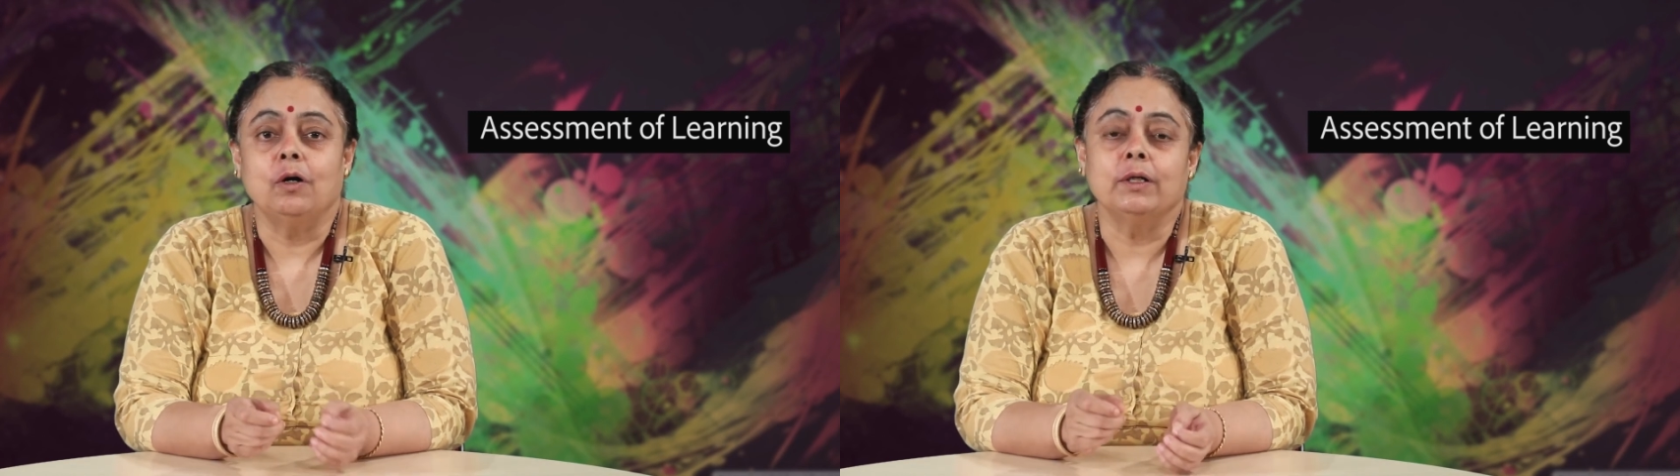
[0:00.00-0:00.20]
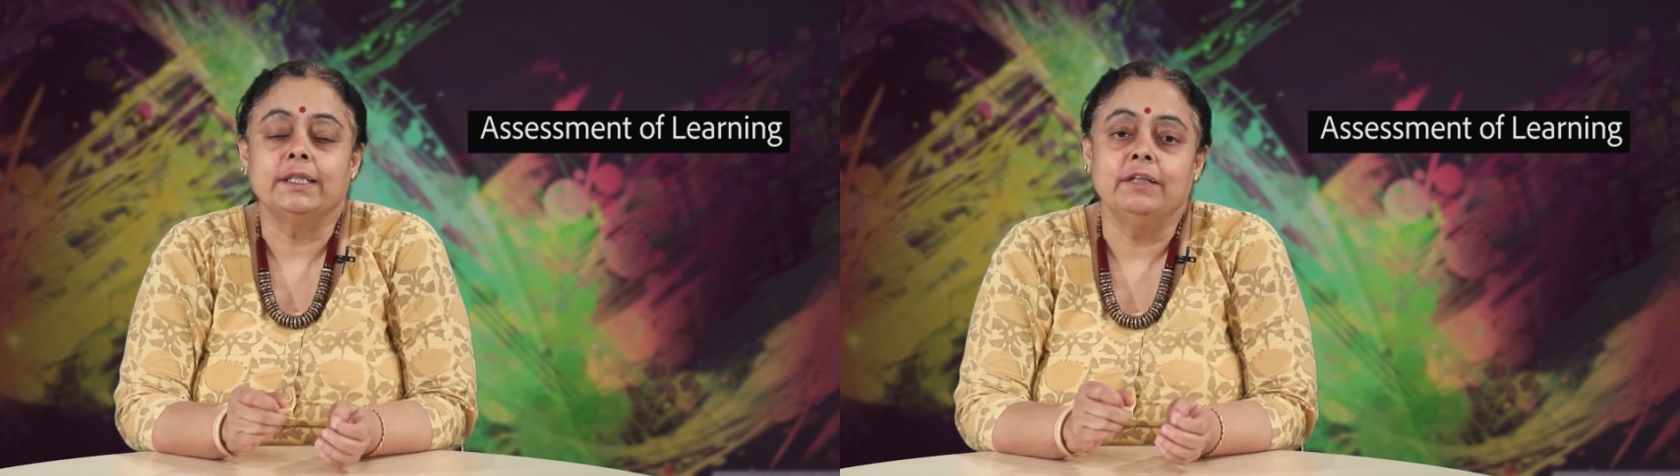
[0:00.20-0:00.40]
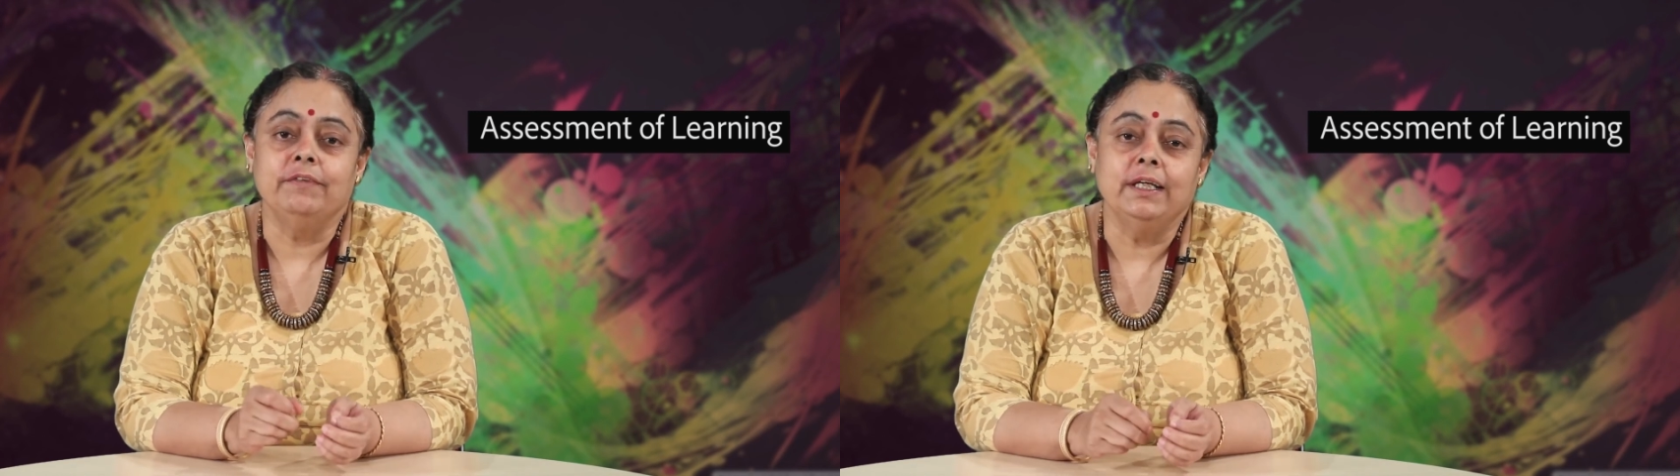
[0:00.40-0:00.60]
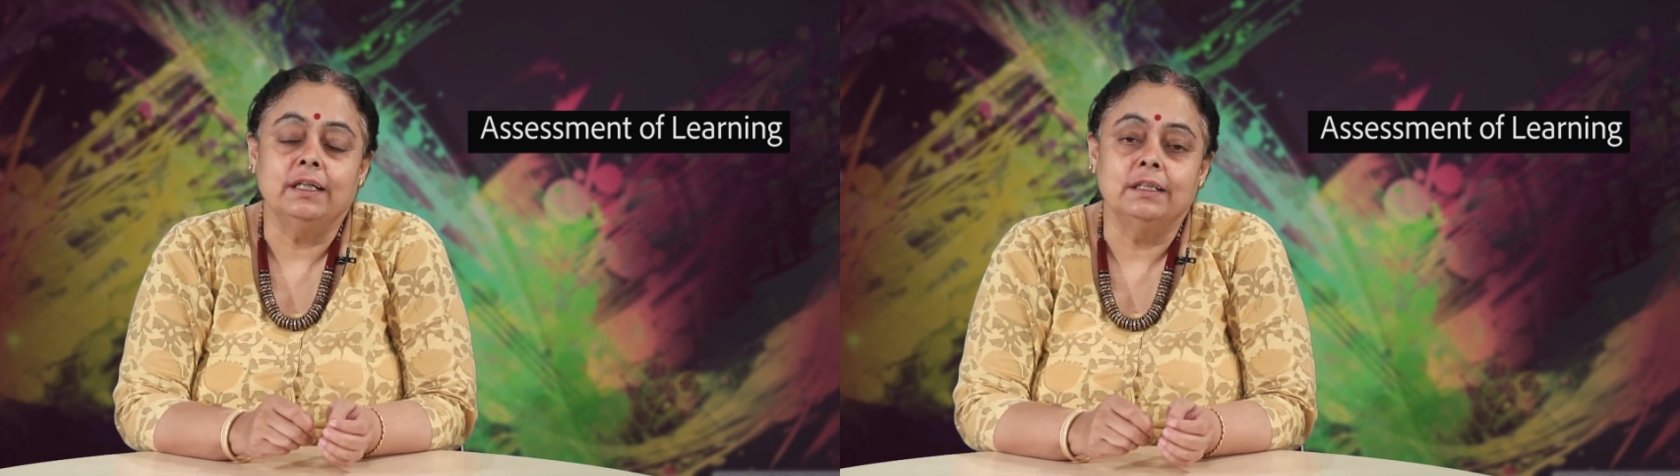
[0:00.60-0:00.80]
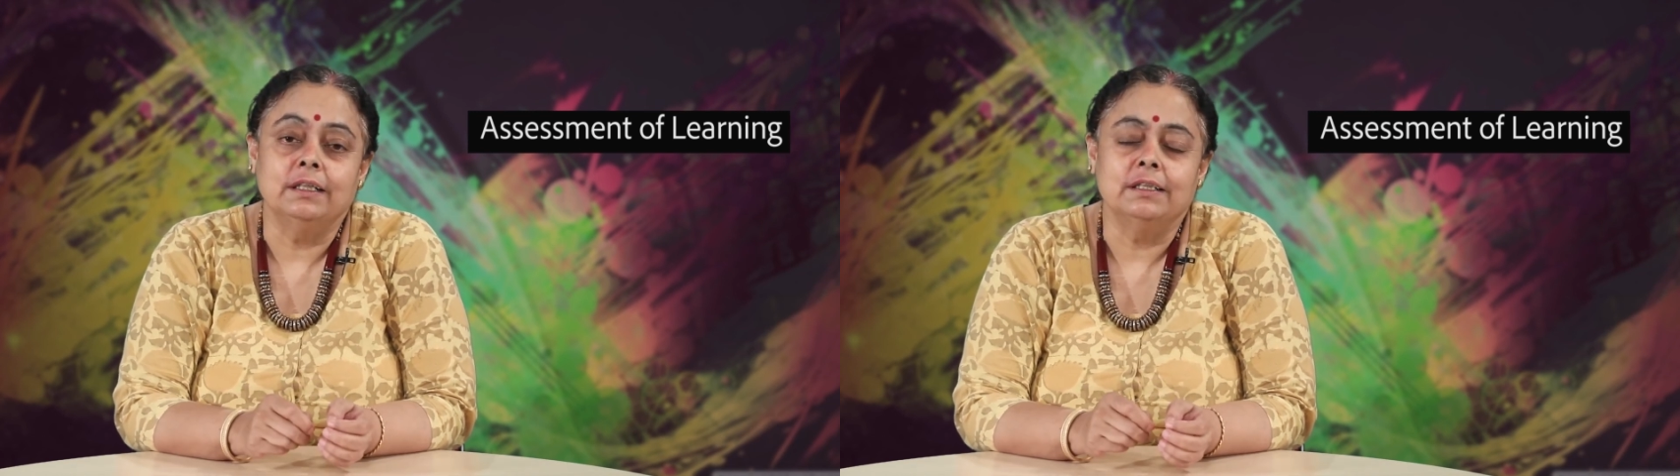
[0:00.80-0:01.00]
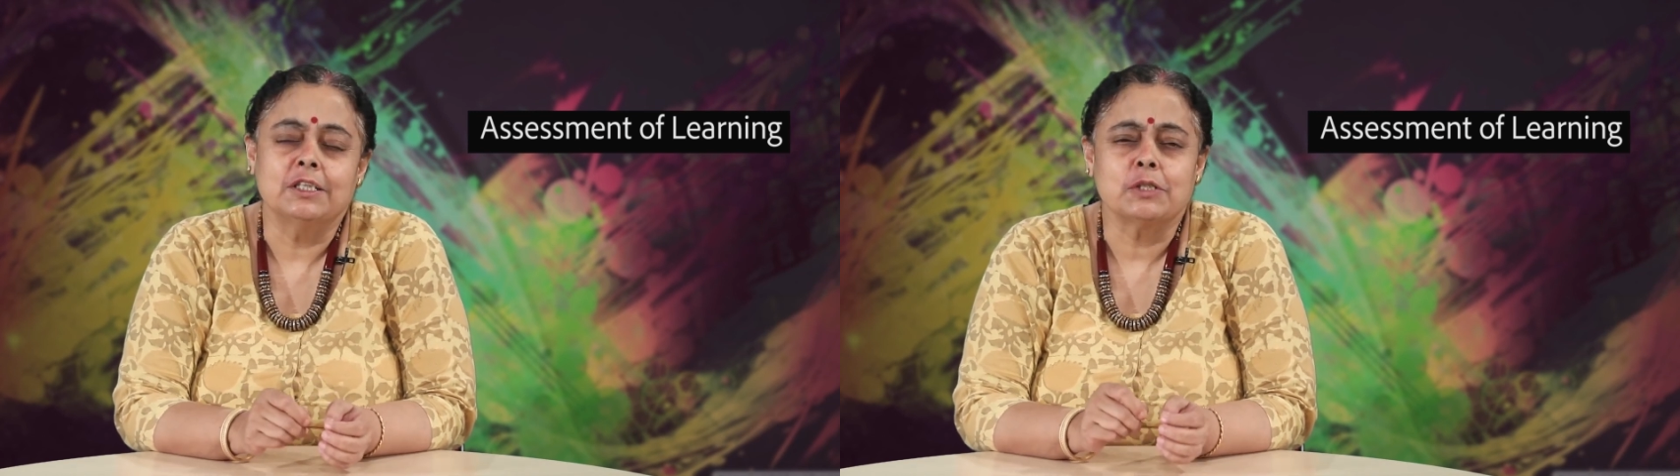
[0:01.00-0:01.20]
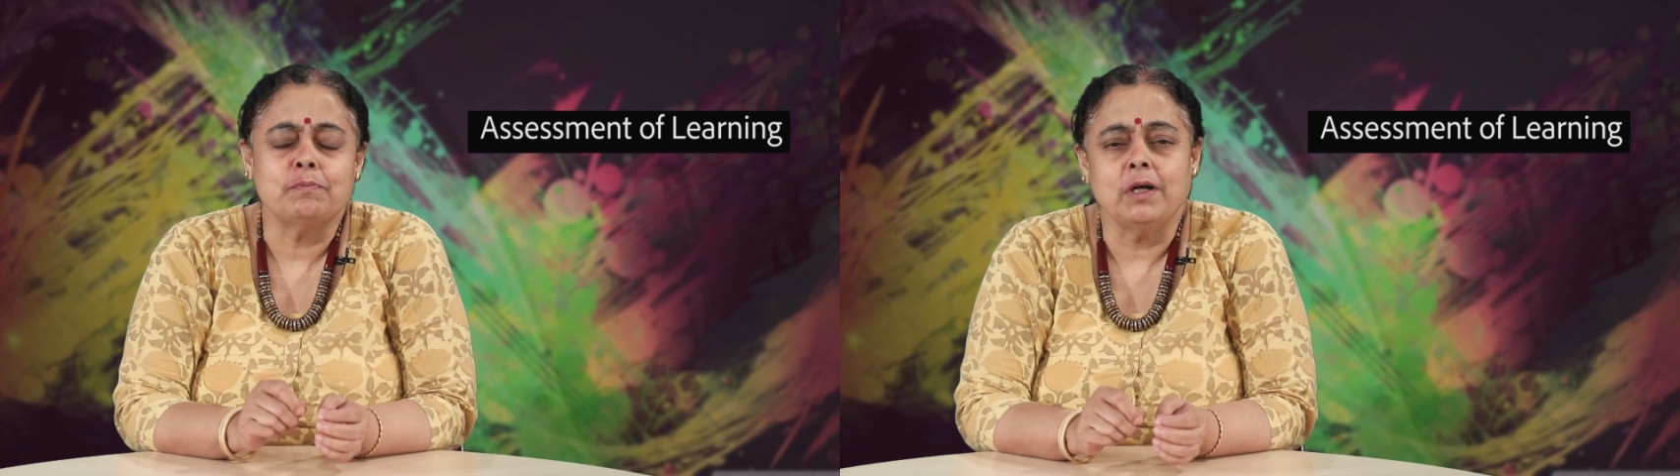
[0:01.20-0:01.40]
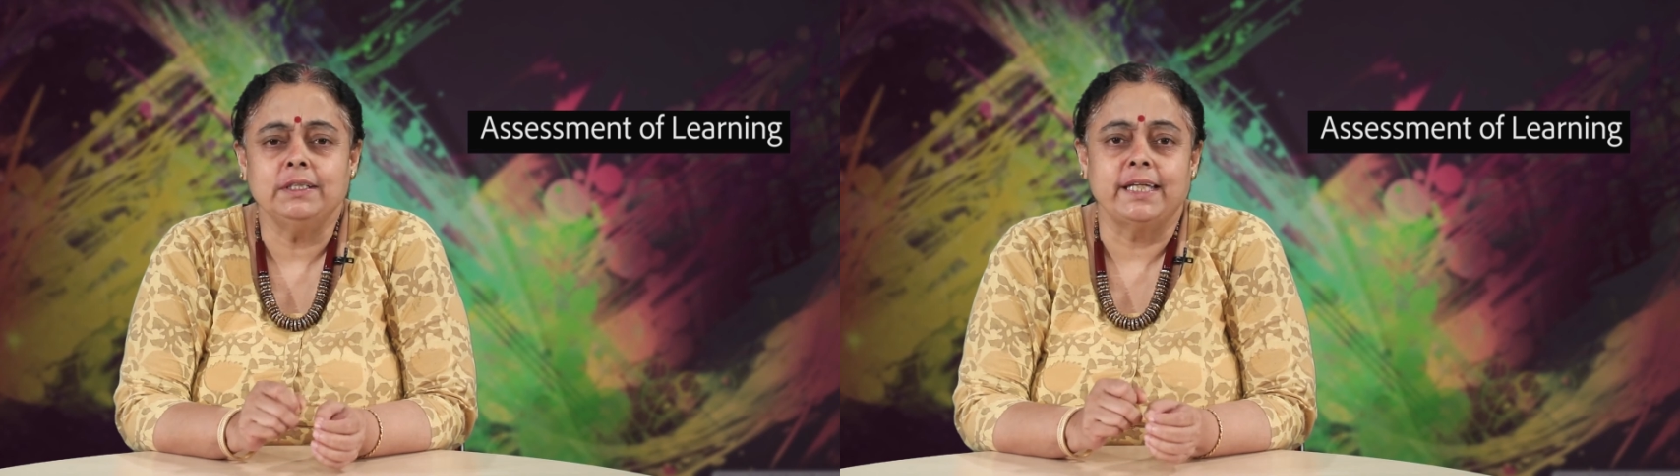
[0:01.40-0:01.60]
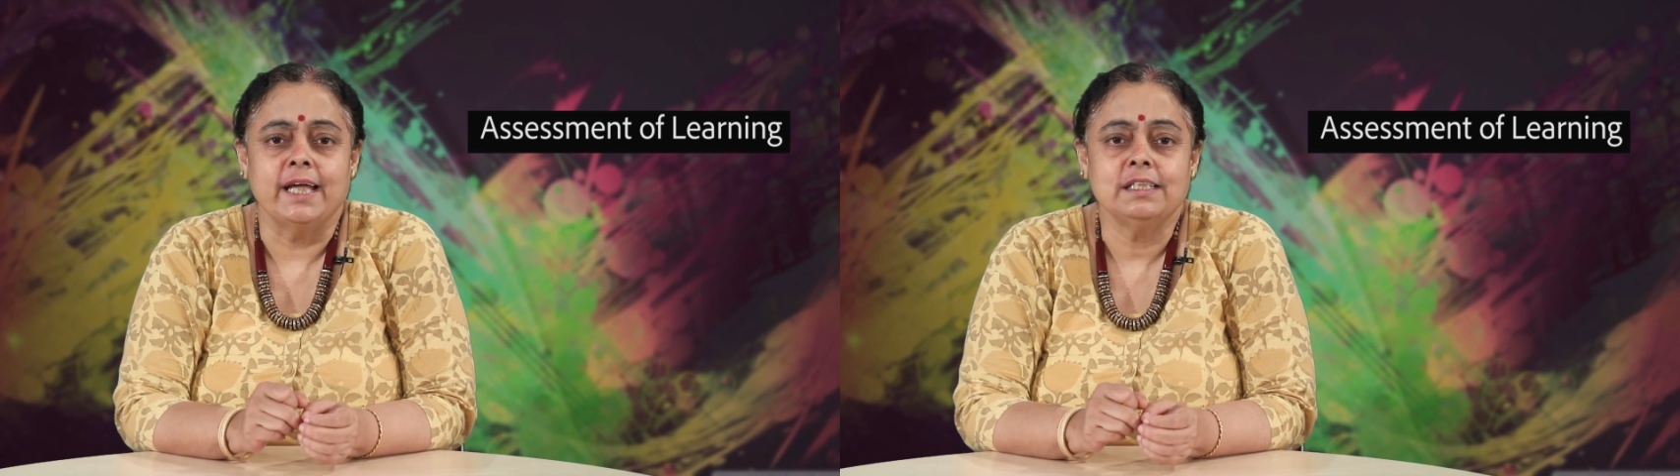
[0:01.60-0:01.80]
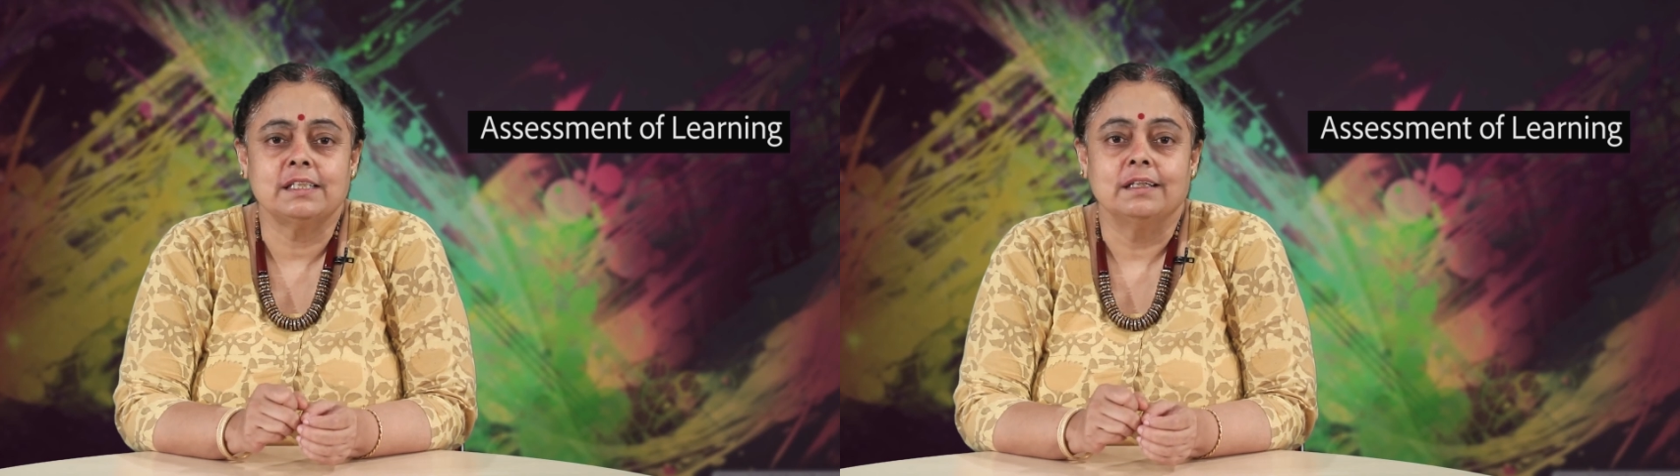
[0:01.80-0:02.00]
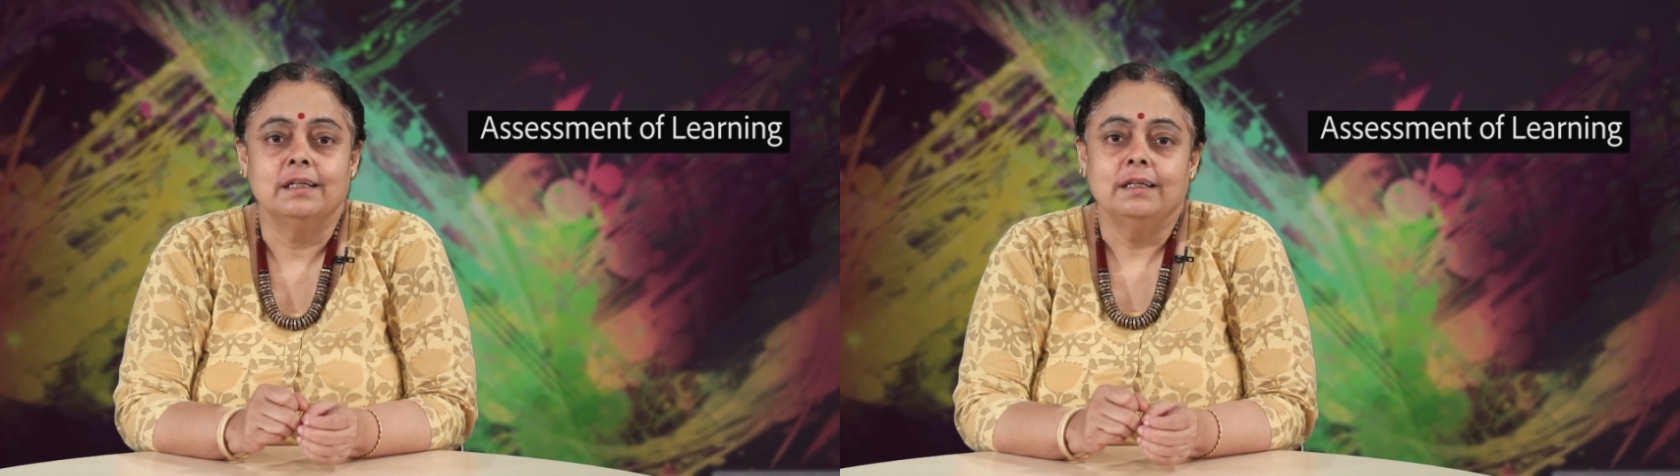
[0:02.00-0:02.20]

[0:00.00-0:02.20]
or giving a small test.